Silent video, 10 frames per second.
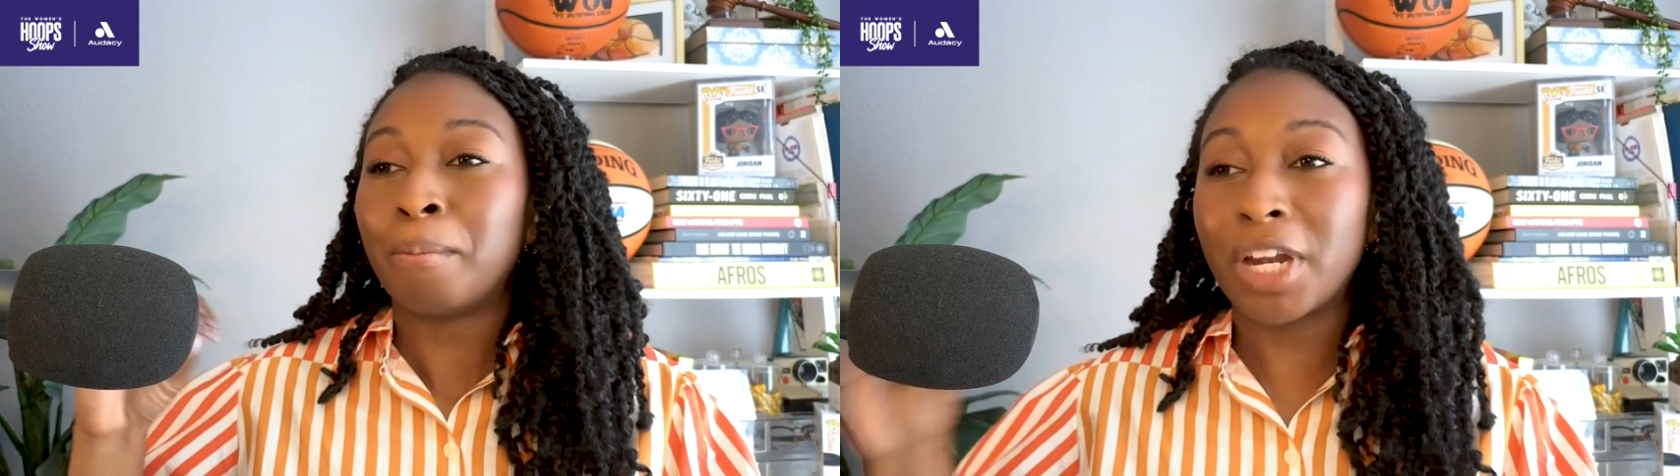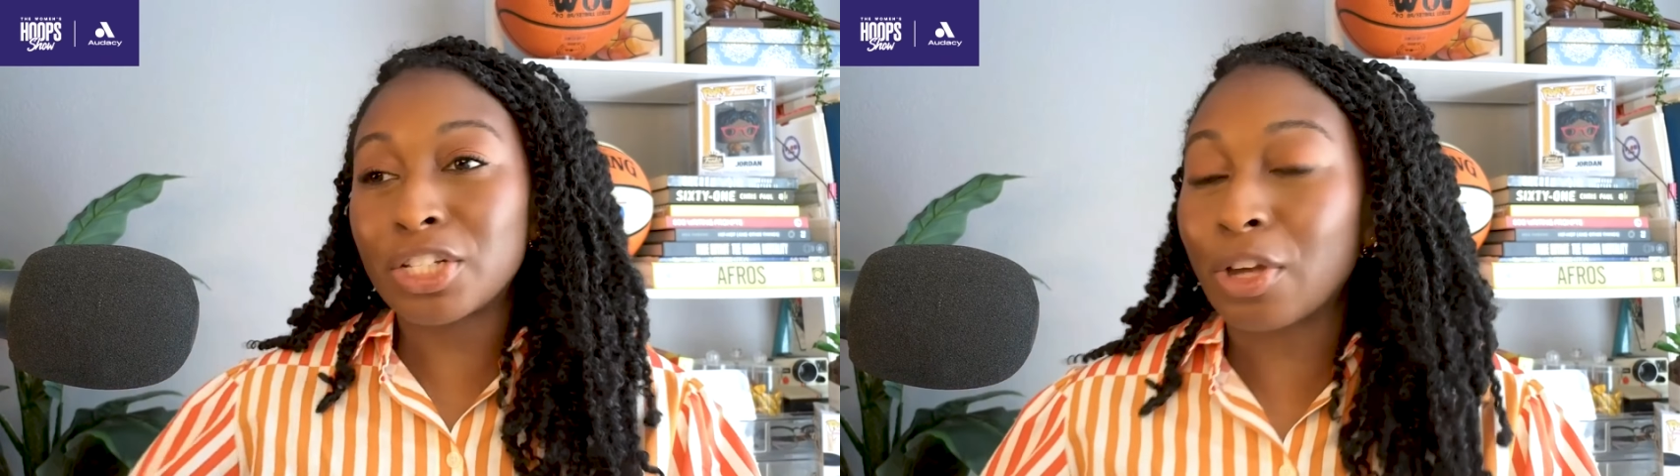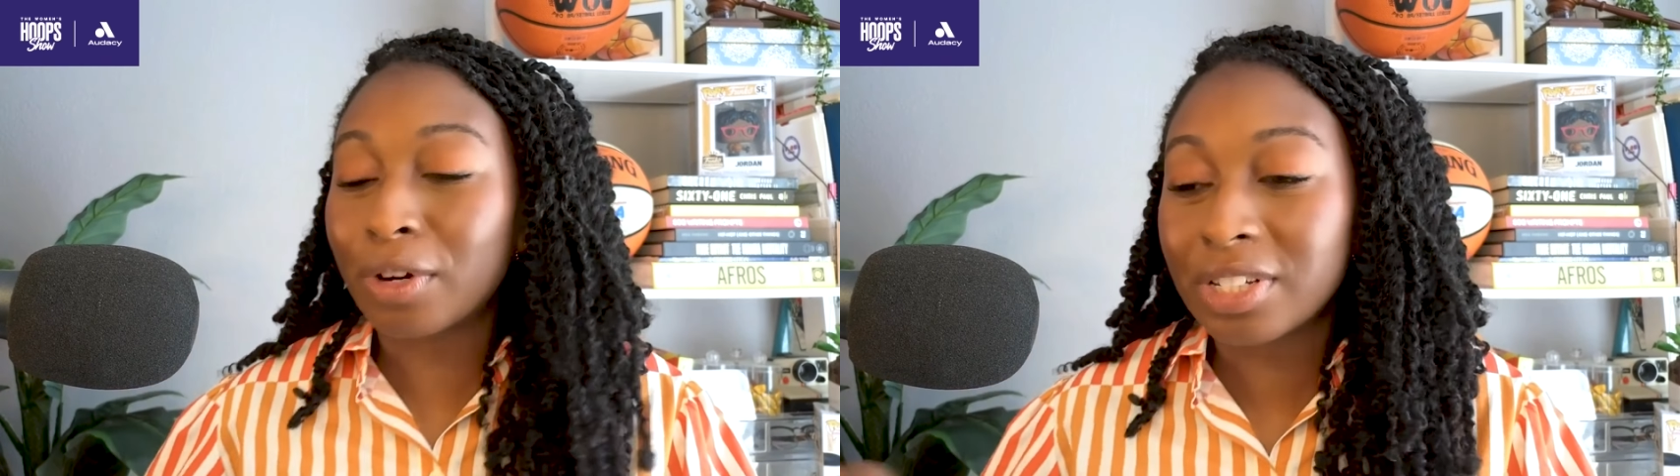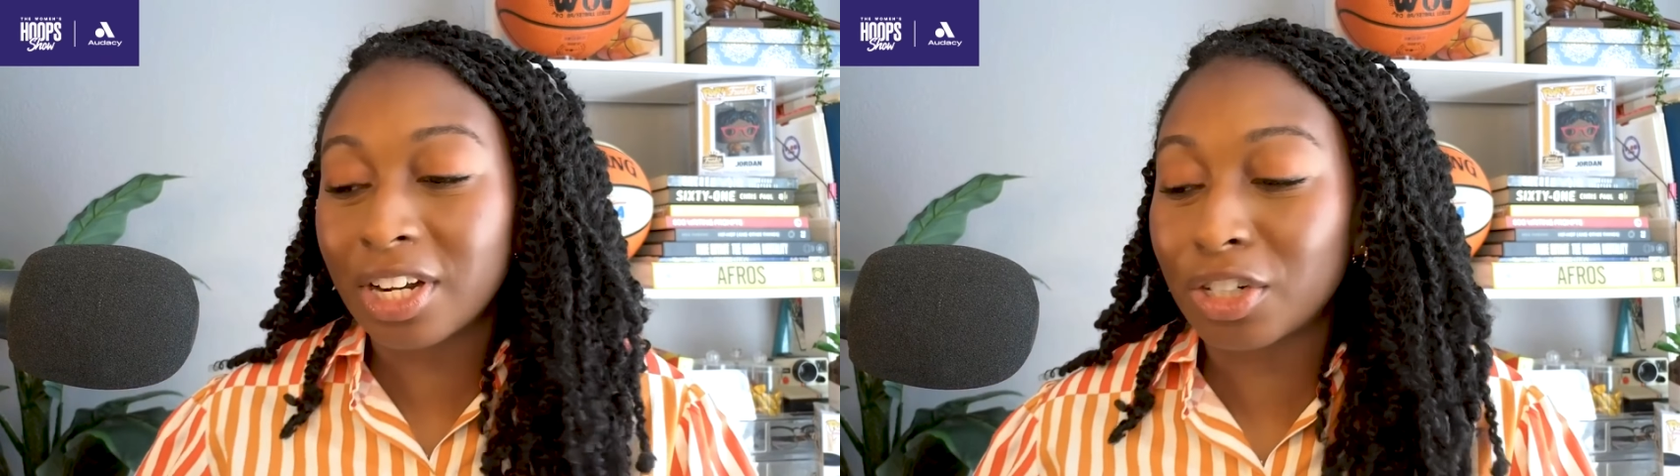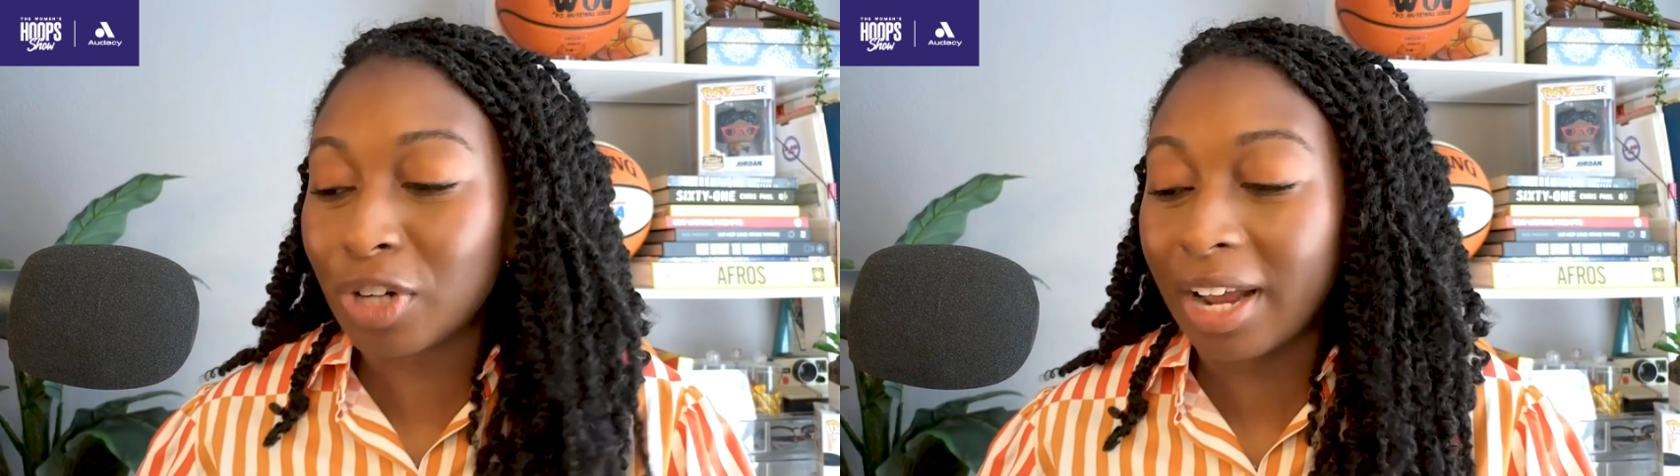Minnesota's
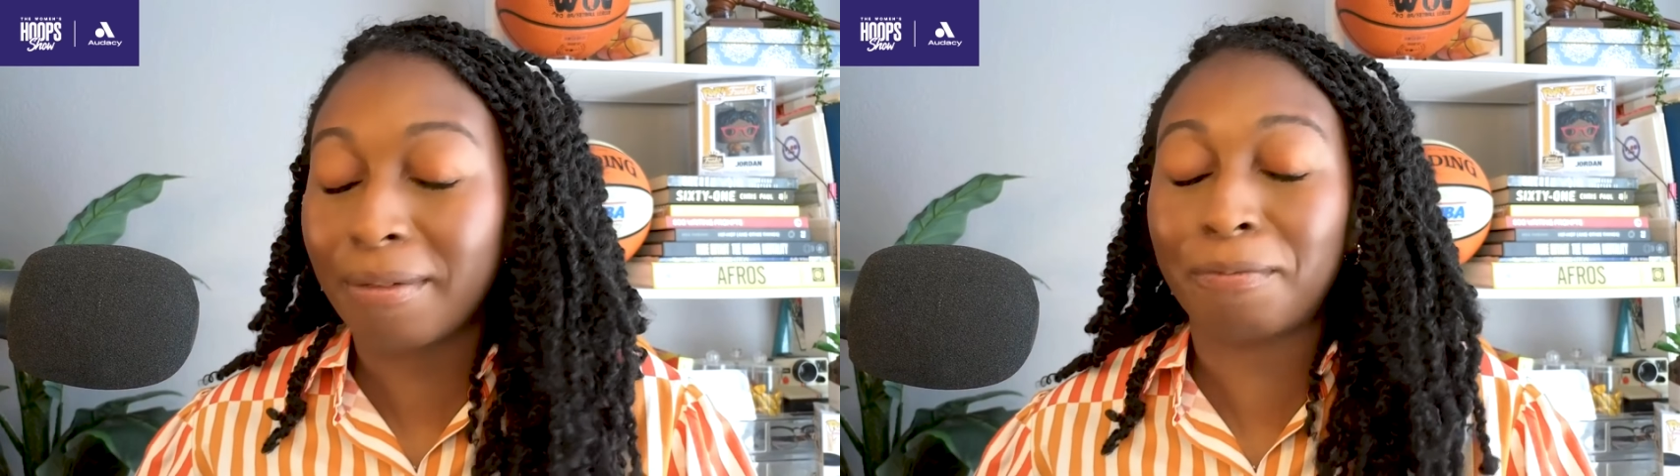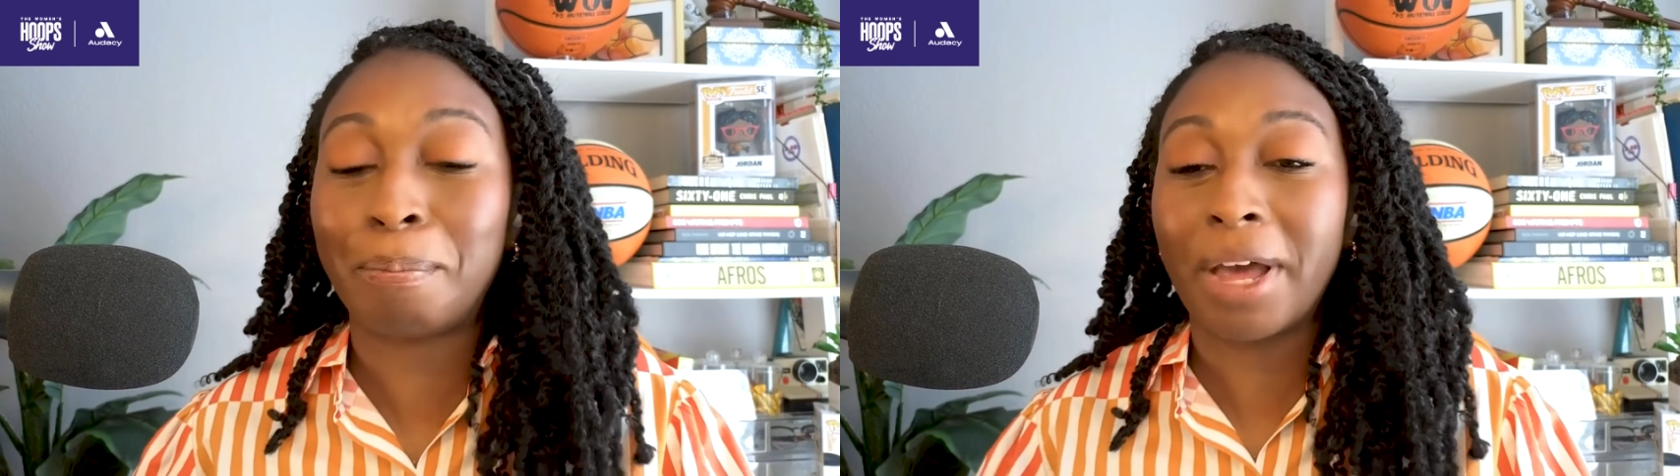going to try to